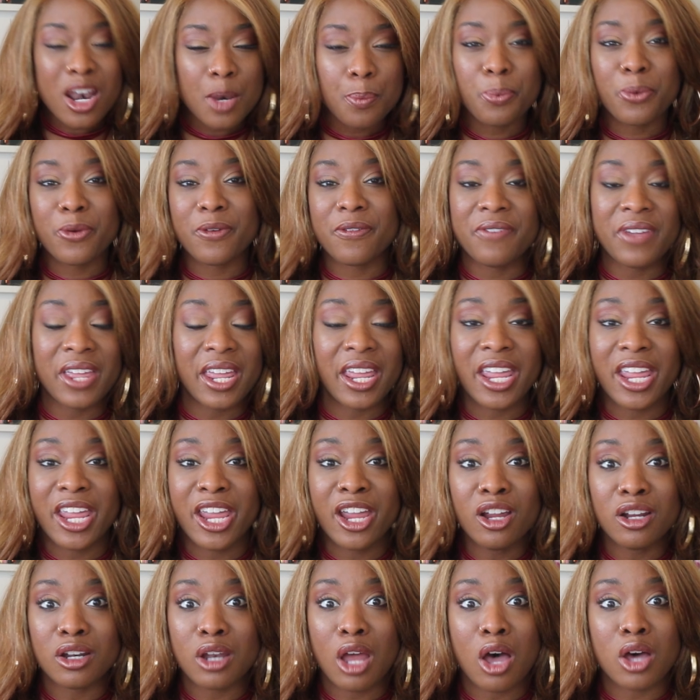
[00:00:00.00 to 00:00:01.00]
to prevent
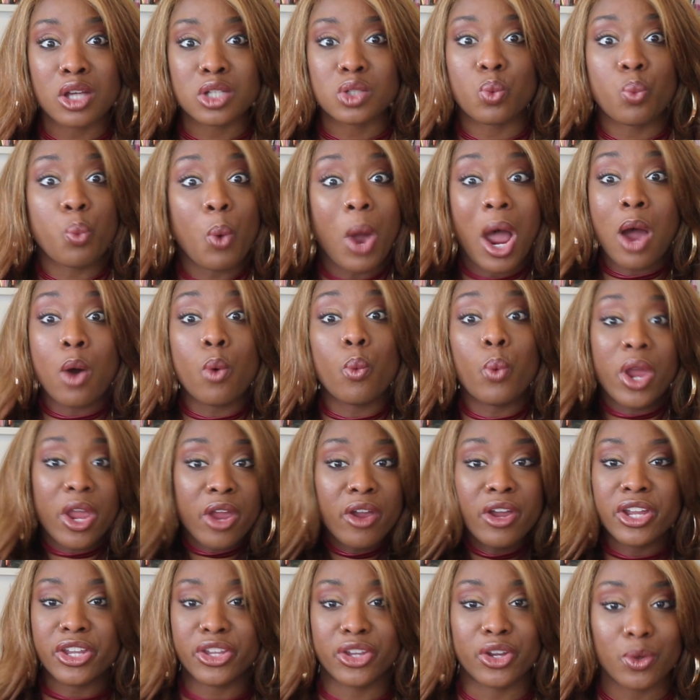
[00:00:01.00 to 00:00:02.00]
hair loss while
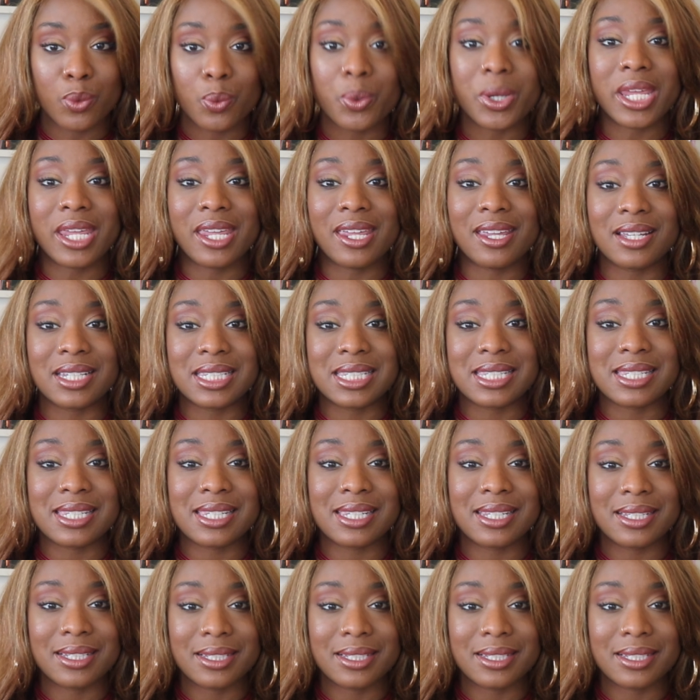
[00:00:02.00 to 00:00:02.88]
wearing your wigs.